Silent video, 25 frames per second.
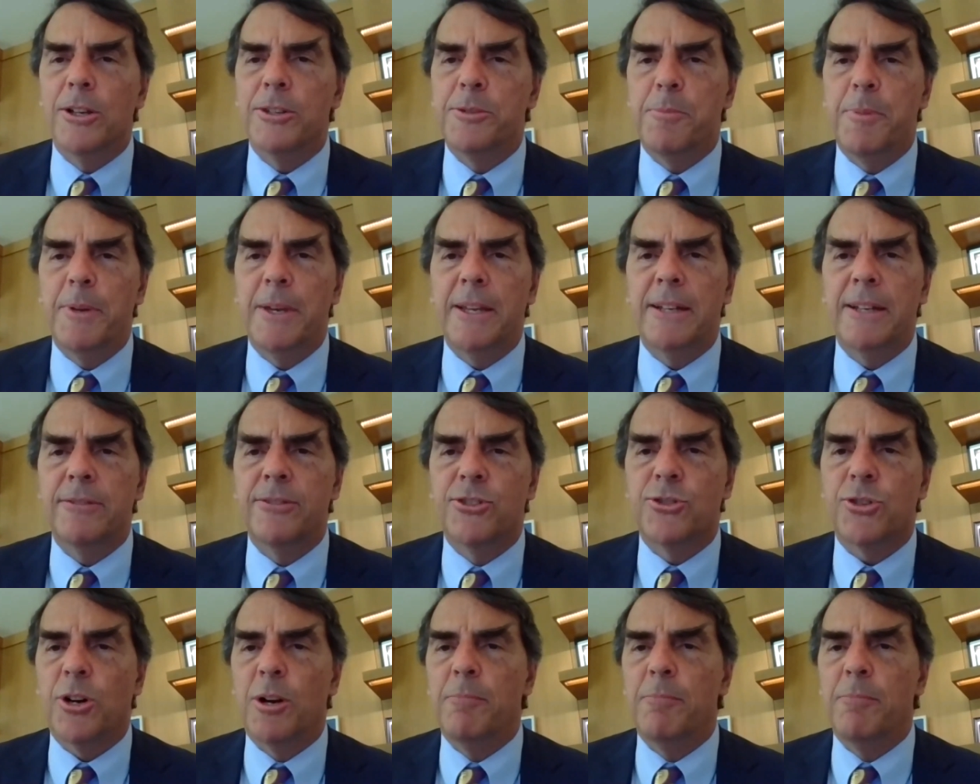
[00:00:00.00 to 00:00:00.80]
it's been
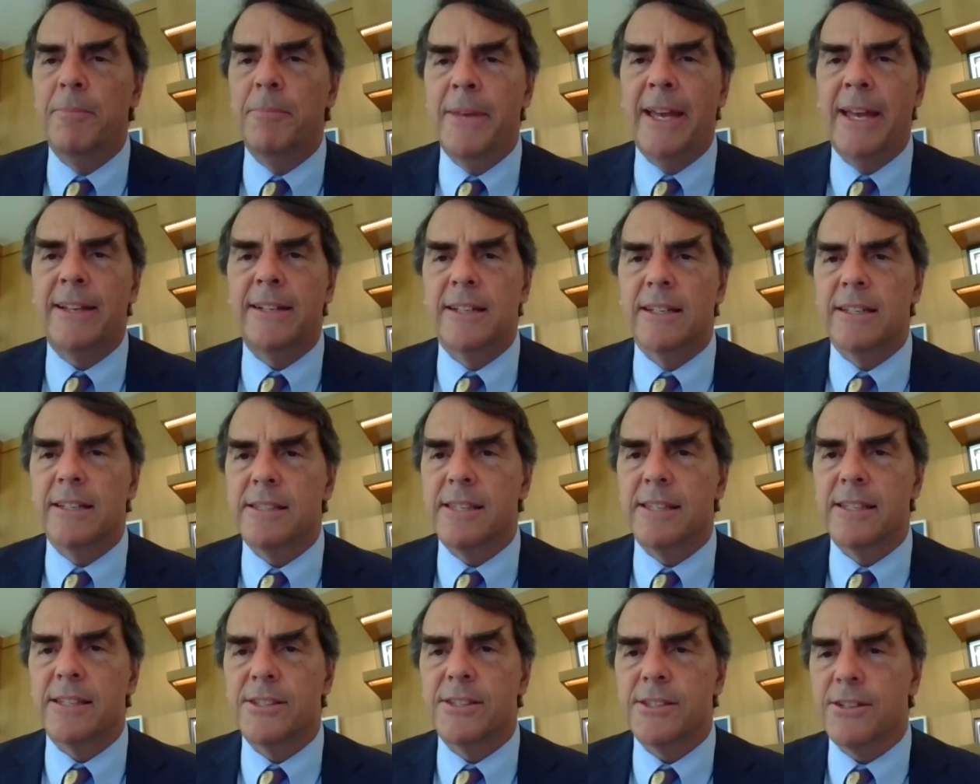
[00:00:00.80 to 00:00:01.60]
tremendous.
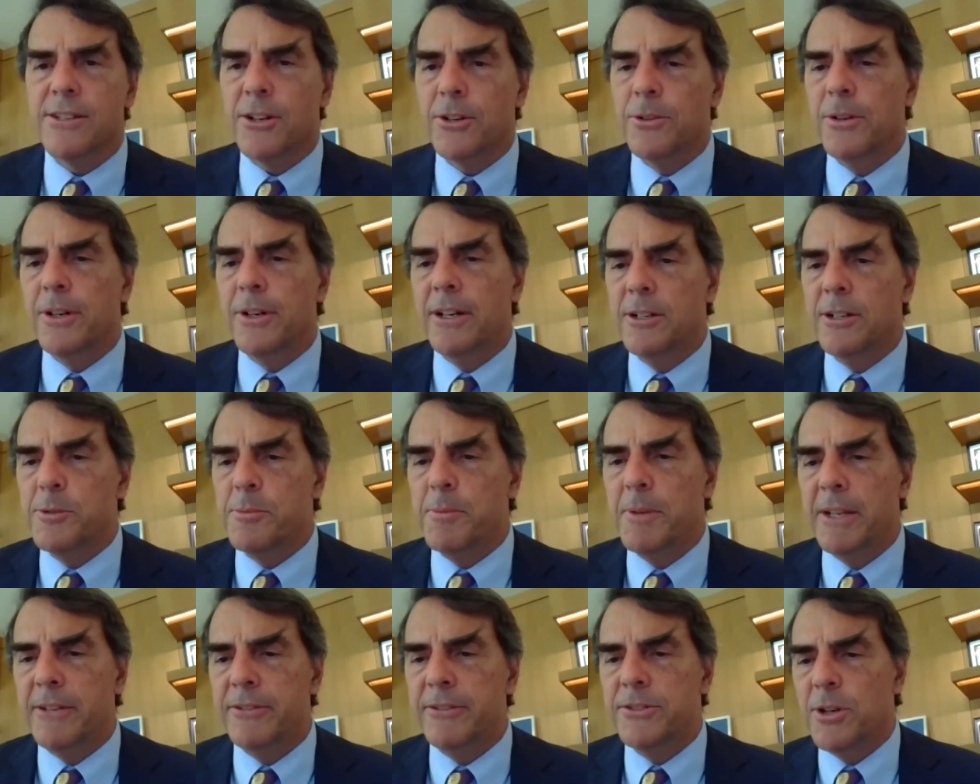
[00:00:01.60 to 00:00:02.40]
This career has
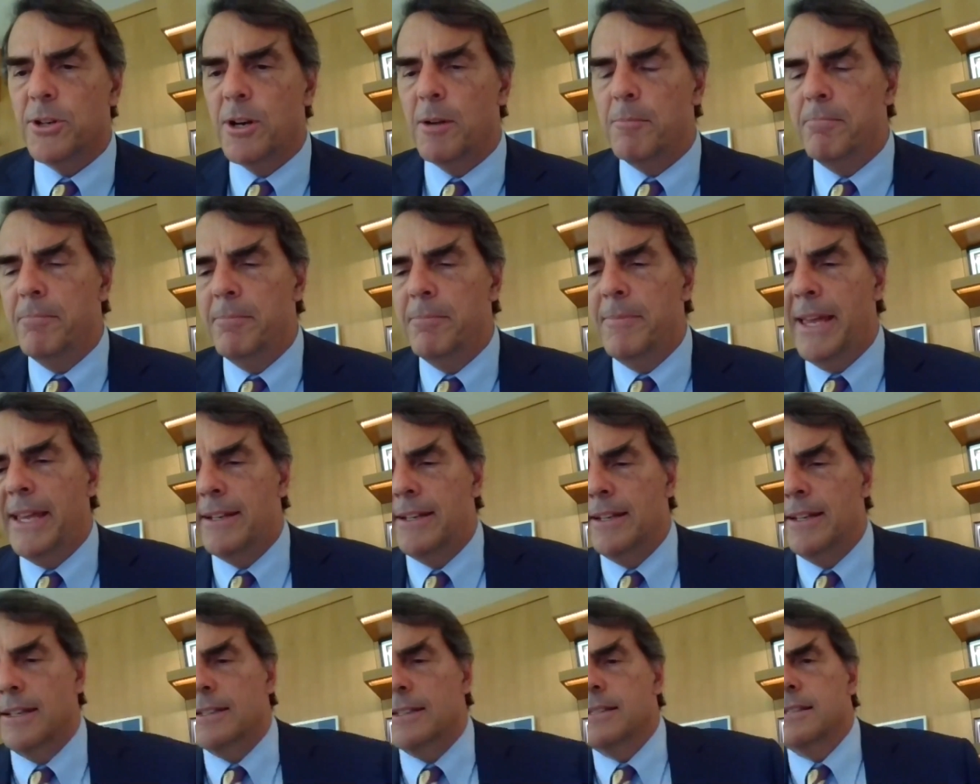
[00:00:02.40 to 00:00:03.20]
been
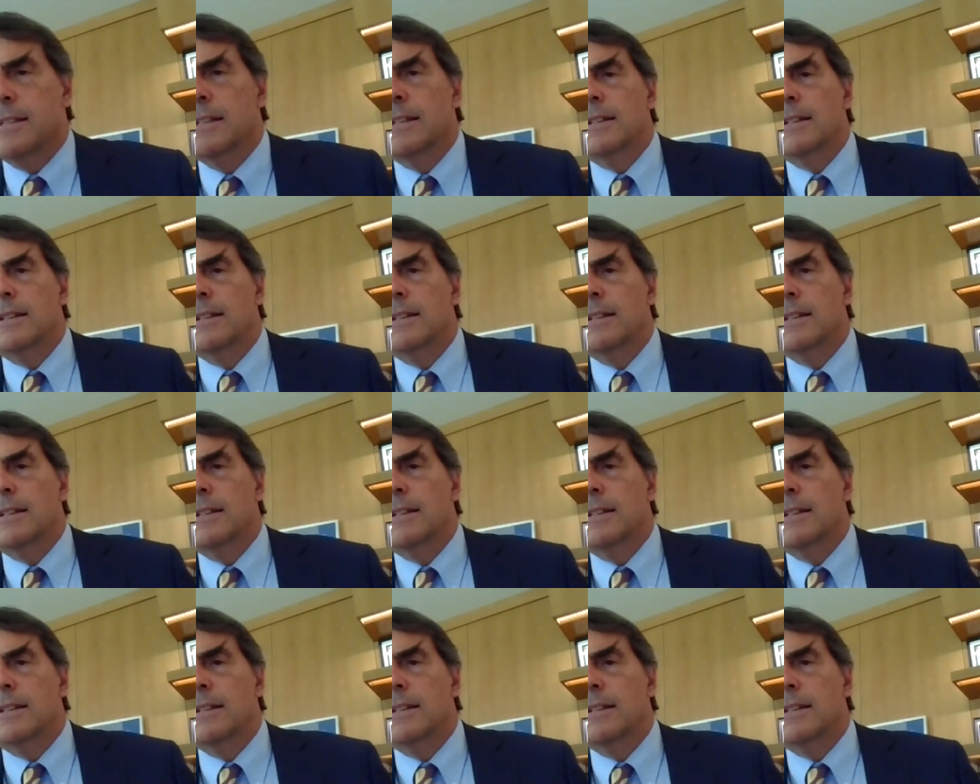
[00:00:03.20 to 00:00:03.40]
tremendous.